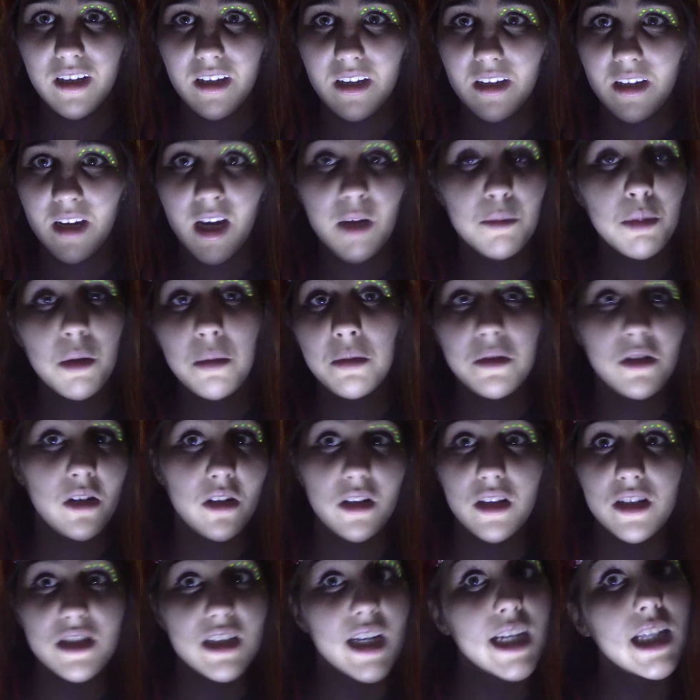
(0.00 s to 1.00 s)
I'm probably not
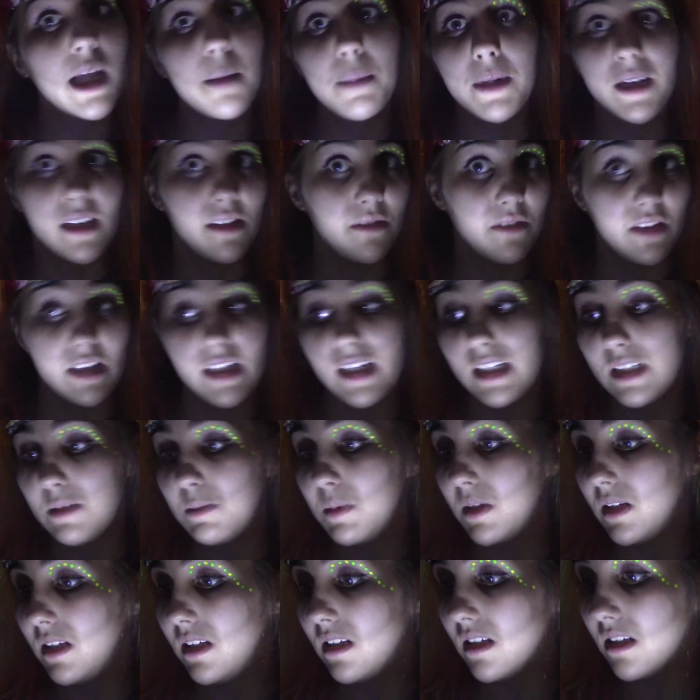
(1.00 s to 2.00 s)
going to say that by the end of this,
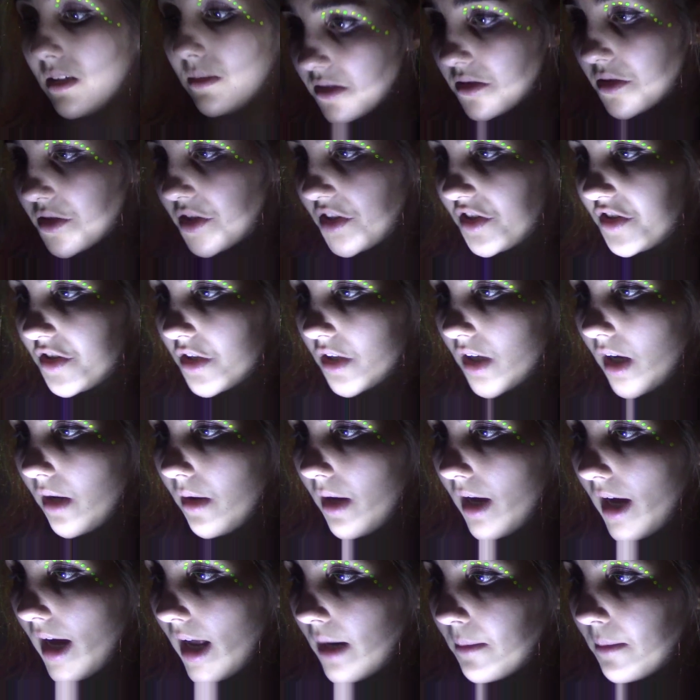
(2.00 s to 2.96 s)
but you know. So she stuck out her hand